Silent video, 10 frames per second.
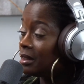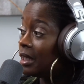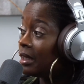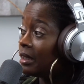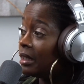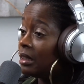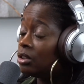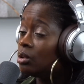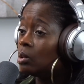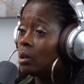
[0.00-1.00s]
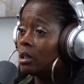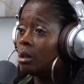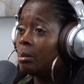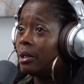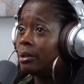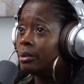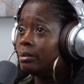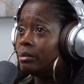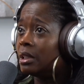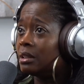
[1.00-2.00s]
This day and age, you talking about
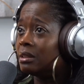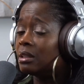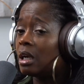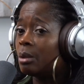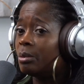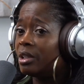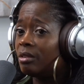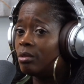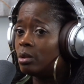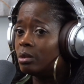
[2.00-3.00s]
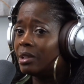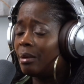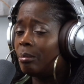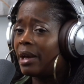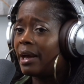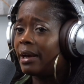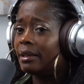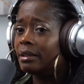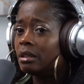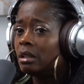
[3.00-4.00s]
at the time when they rolled that
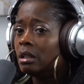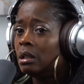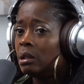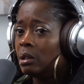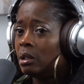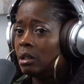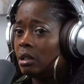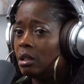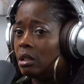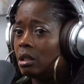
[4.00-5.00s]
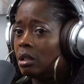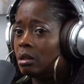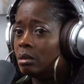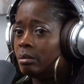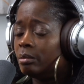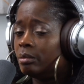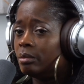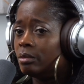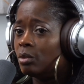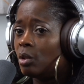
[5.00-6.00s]
back,
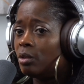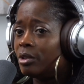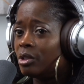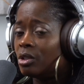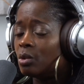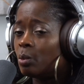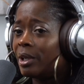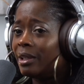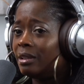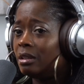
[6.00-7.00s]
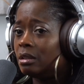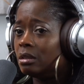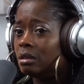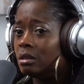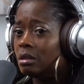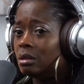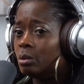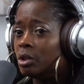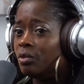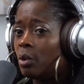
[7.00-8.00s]
Roe versus Wade
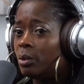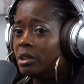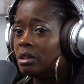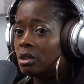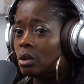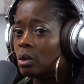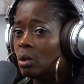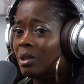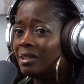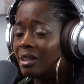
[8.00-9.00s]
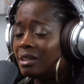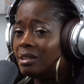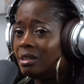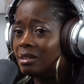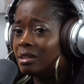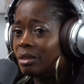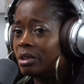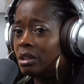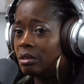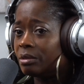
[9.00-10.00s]
was voted into law in
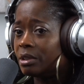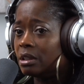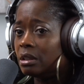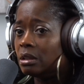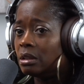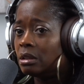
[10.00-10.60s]
1973.